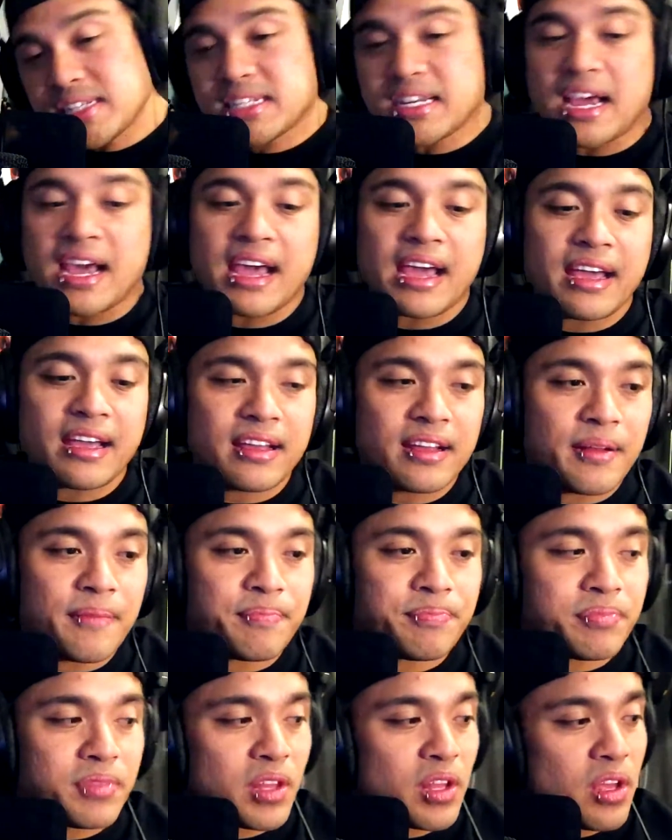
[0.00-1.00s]
day,
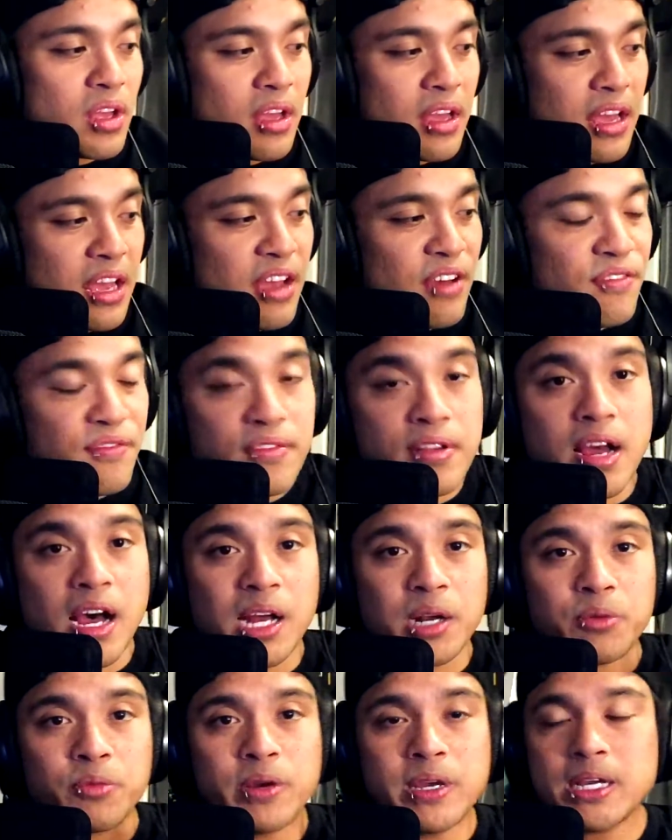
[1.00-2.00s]
if
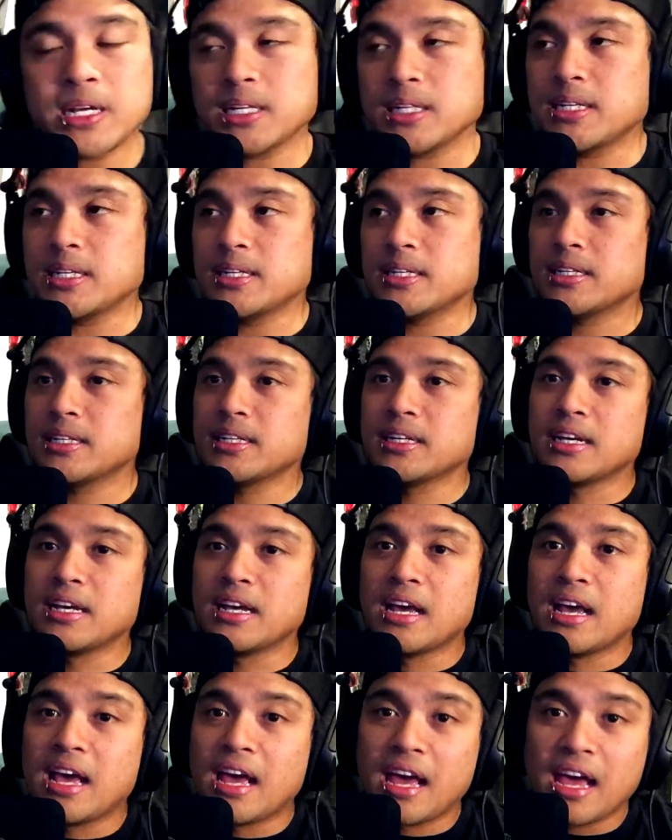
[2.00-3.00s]
not weekly.
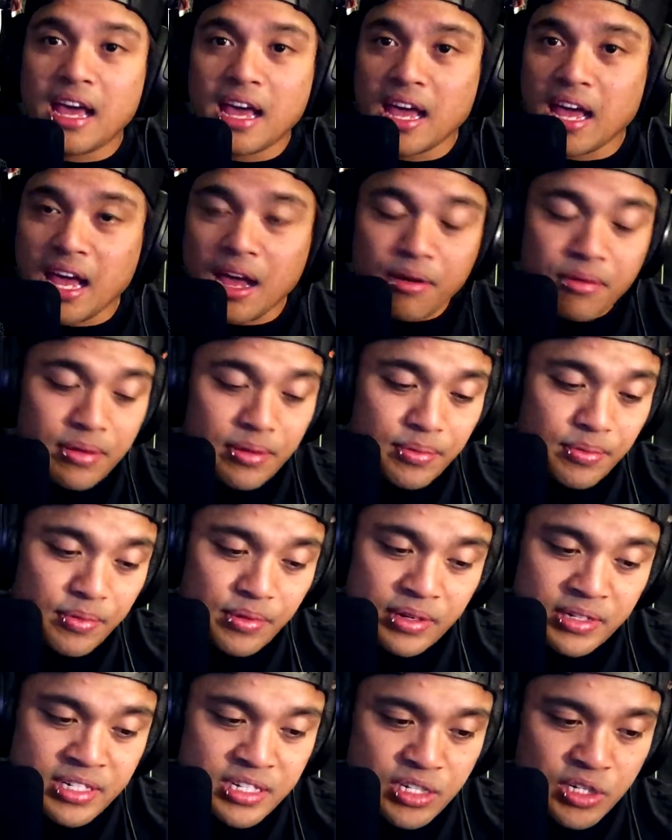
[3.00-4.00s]
I mean,
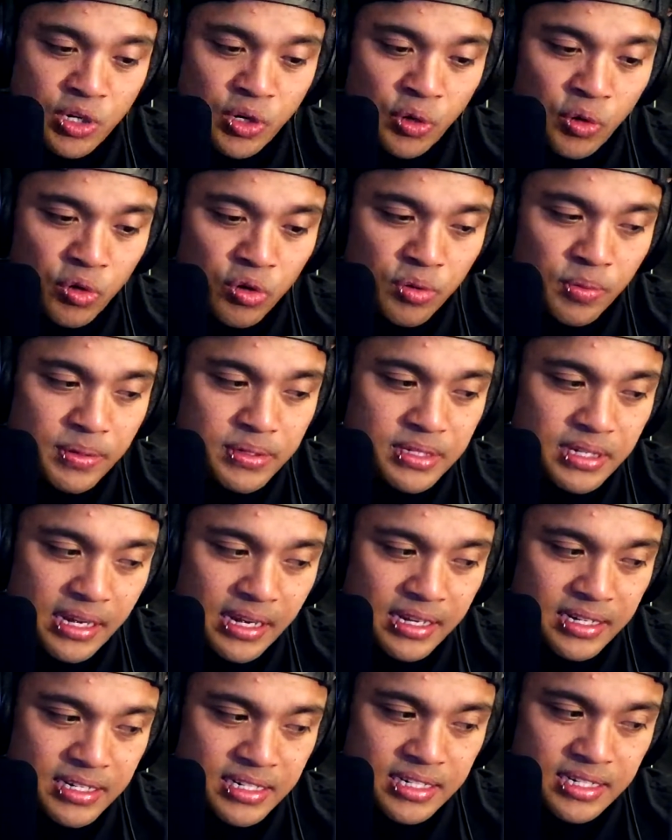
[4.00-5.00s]
which is cool. Was
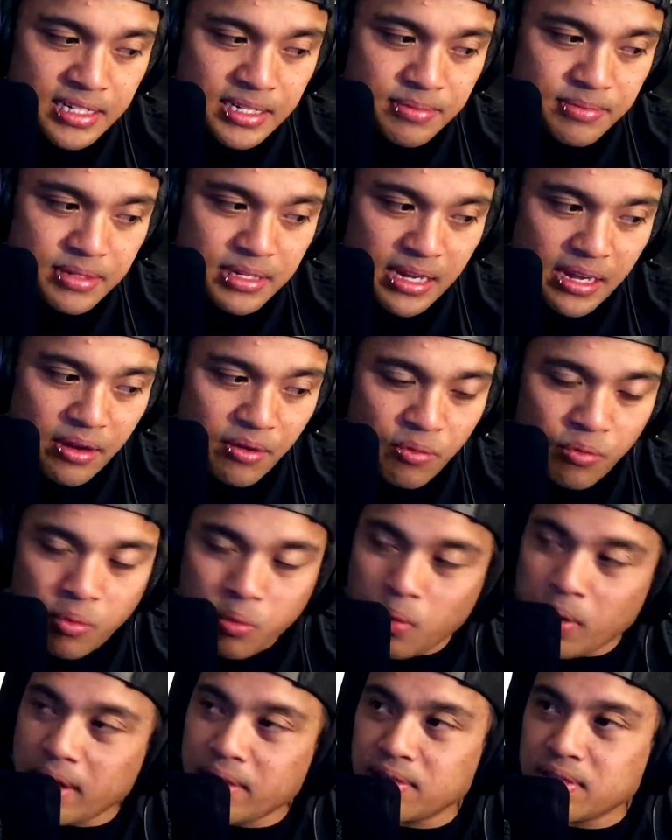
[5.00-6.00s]
like, it just seems like,
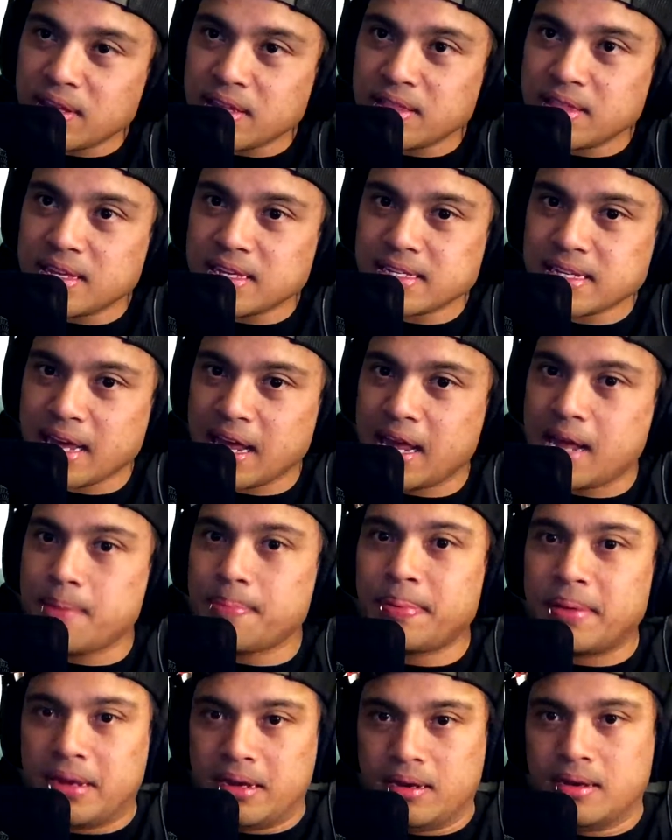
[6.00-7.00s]
when did this
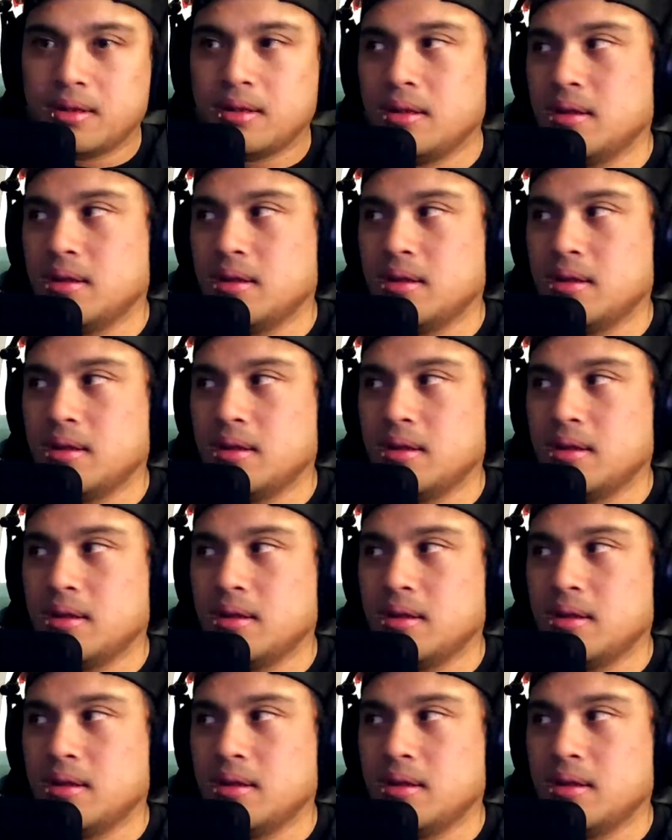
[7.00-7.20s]
happen?